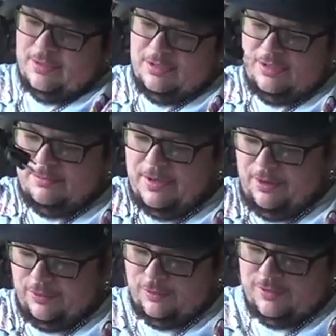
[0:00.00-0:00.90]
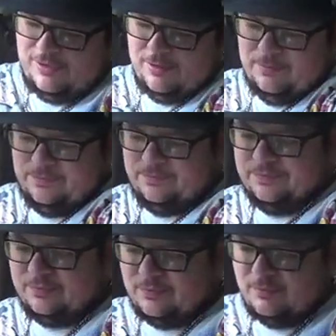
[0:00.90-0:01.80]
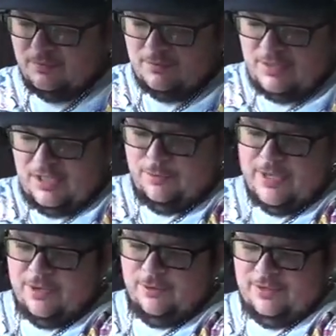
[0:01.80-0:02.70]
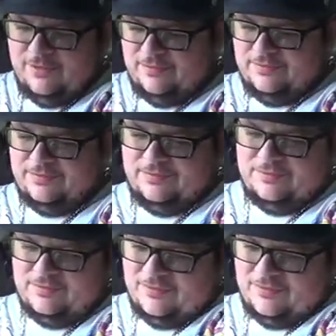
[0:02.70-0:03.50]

home. And some power Oh, yeah, uh, yeah, it's some power cord. And a Wii cord. And a Wii cord.